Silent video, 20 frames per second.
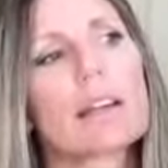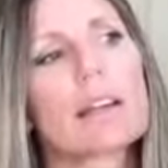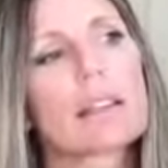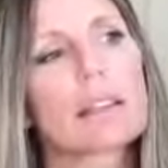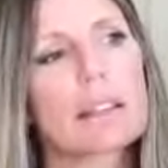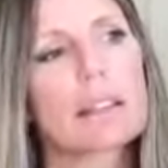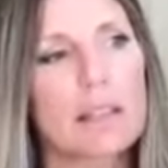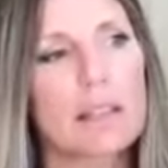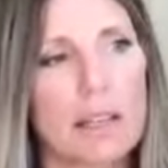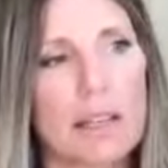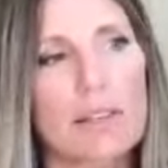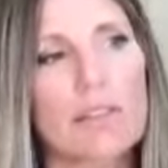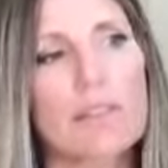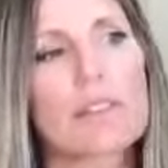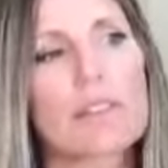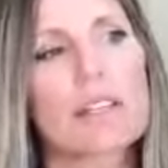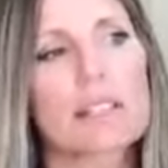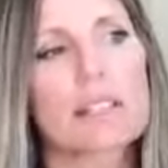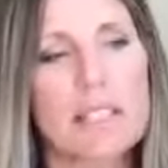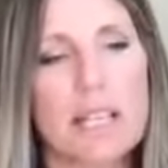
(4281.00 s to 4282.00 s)

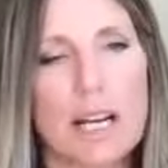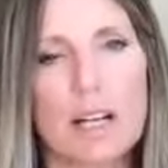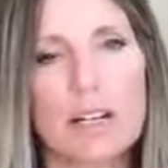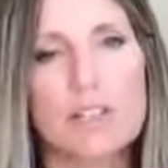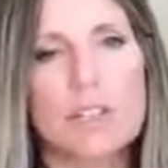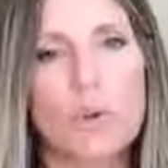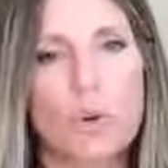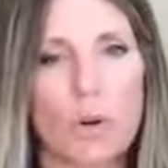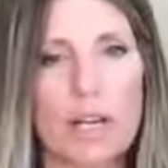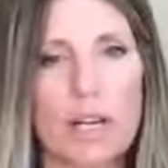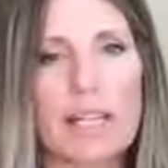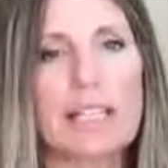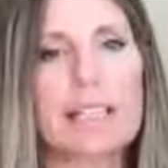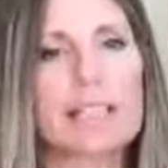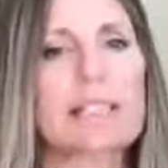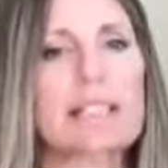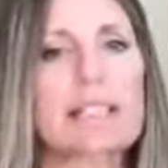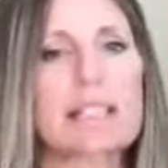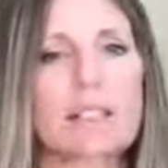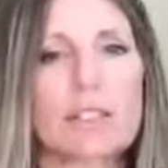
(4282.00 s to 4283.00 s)
the territory
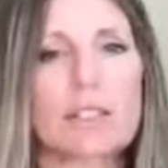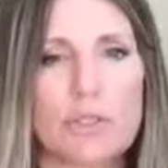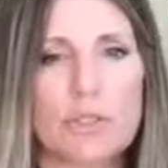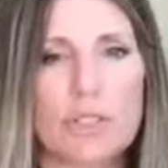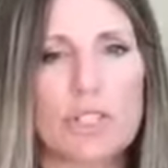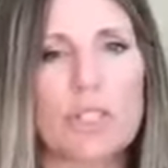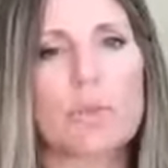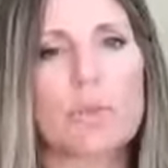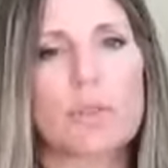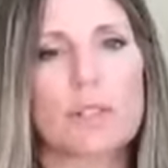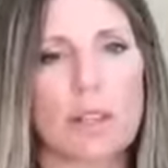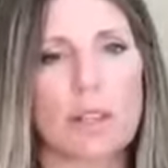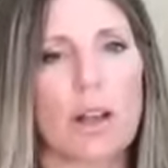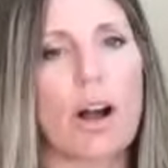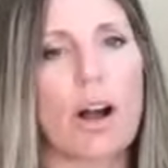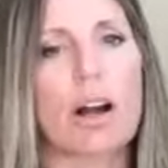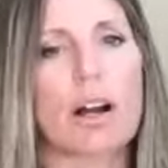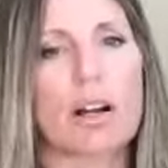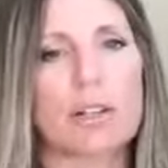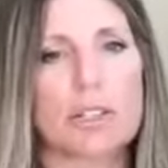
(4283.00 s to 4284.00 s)
continues to
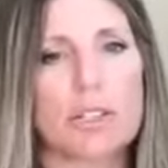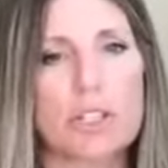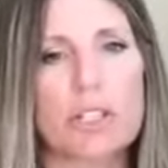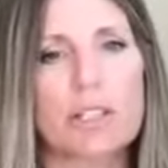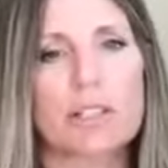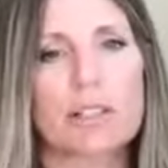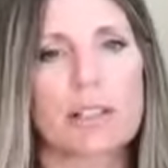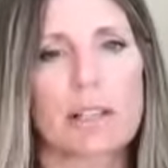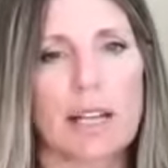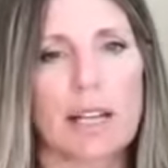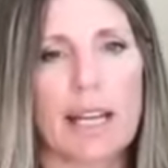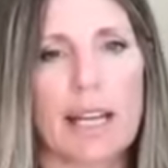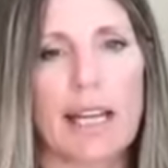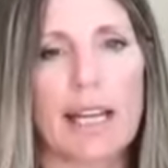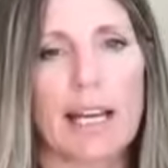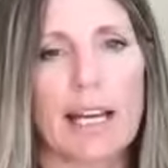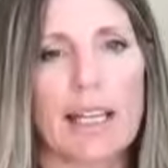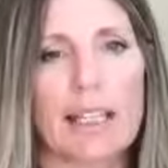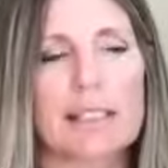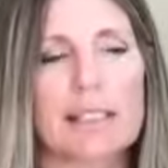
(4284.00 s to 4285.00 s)
enlarge,
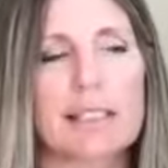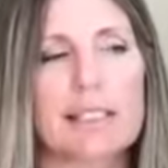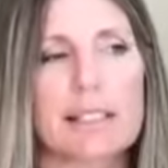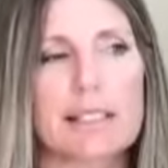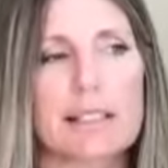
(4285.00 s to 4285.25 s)
and